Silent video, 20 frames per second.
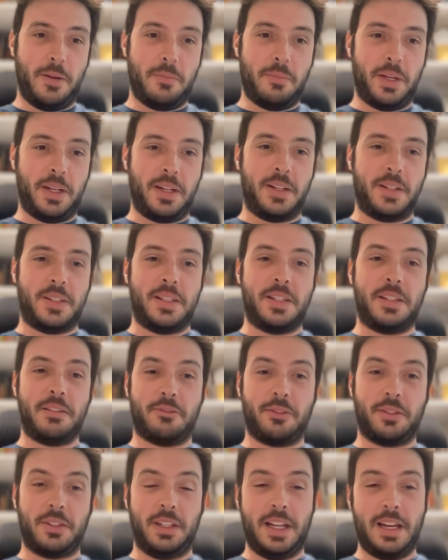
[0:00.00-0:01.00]
Because in
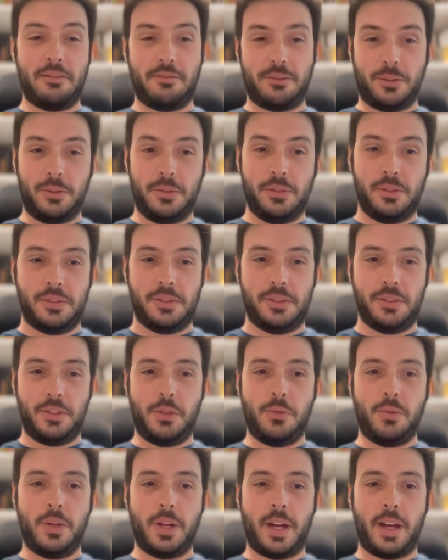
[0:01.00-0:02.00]
different levels, you
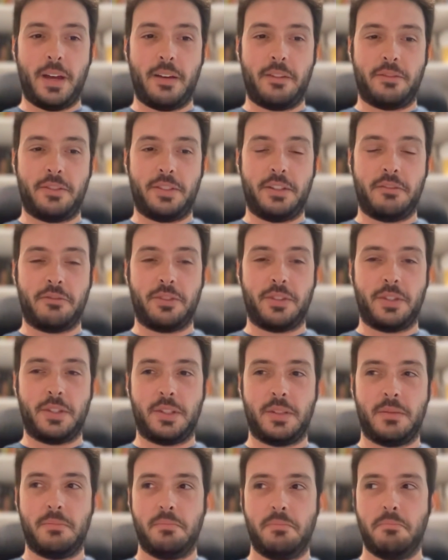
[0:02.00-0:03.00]
would have different
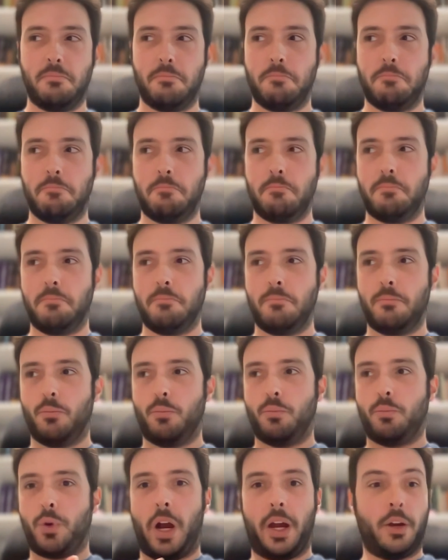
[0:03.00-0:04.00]

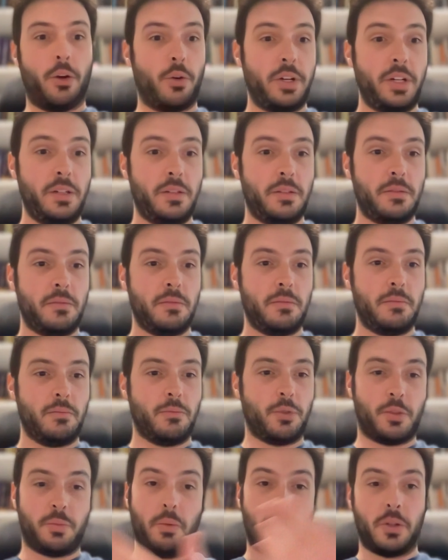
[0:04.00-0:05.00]
priorities,
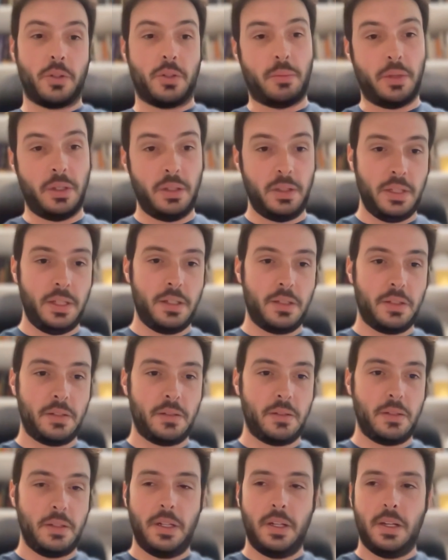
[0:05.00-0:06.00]
responsibilities,
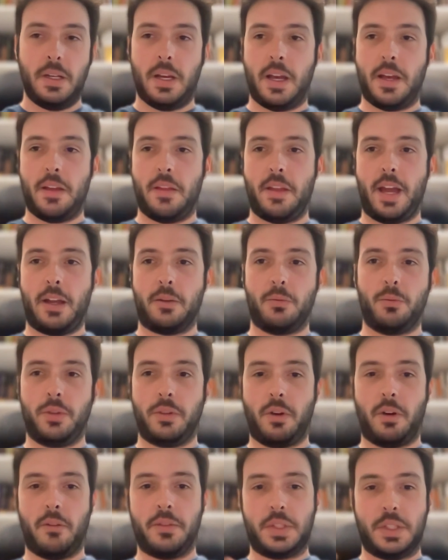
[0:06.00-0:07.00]
and that would
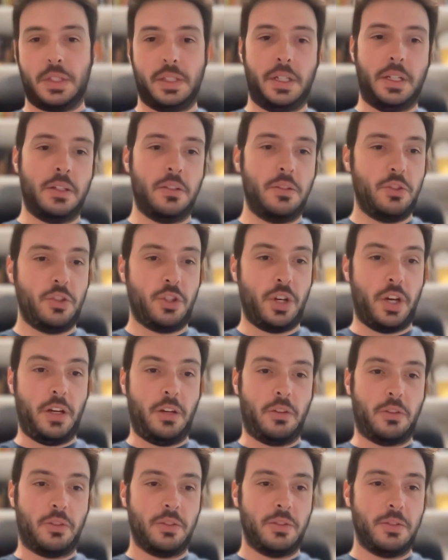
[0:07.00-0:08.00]
obviously
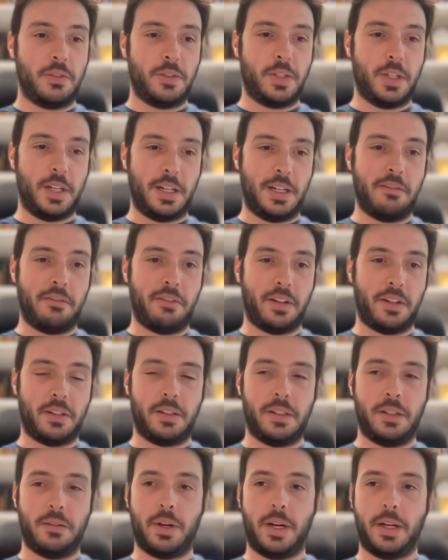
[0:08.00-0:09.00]
change
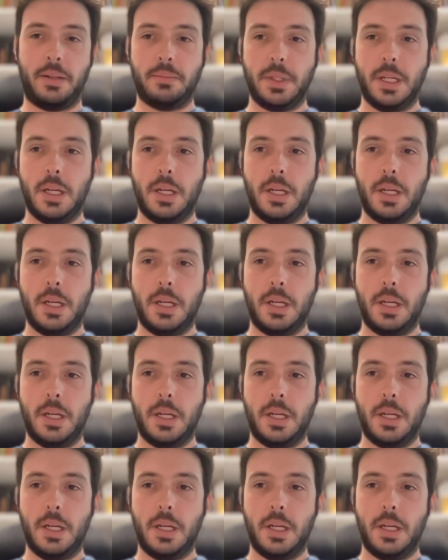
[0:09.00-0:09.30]
significantly, right?